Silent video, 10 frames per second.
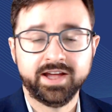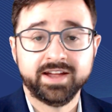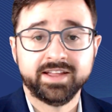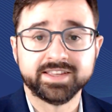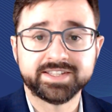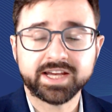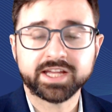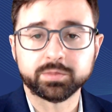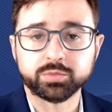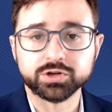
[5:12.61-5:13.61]
The second
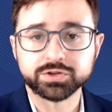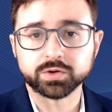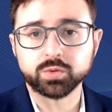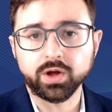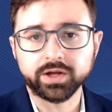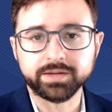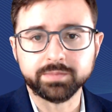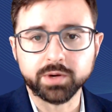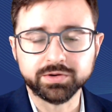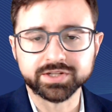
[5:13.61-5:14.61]
approach for quality
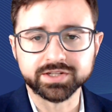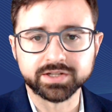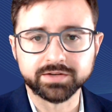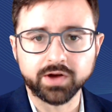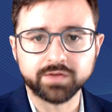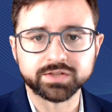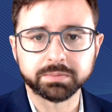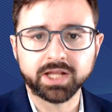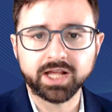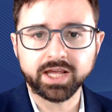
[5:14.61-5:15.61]
bonuses involves
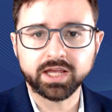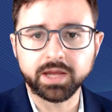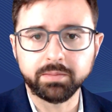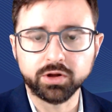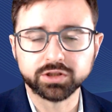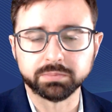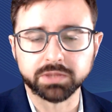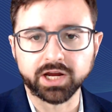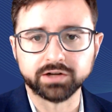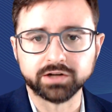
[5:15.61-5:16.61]
applying a
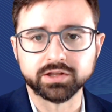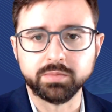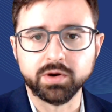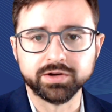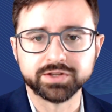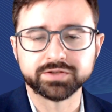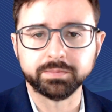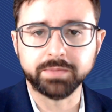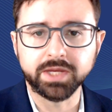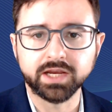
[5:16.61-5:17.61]
multiplier to the bonus for
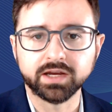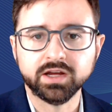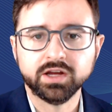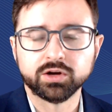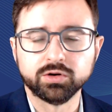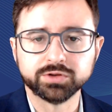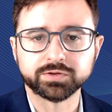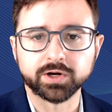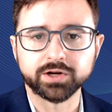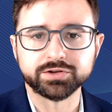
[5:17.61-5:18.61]
meeting goals for
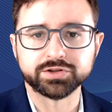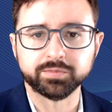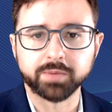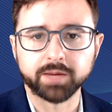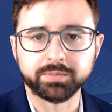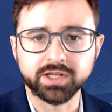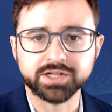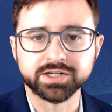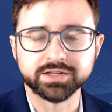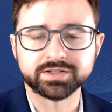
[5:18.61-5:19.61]
underserved
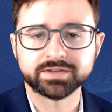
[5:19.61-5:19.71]
populations.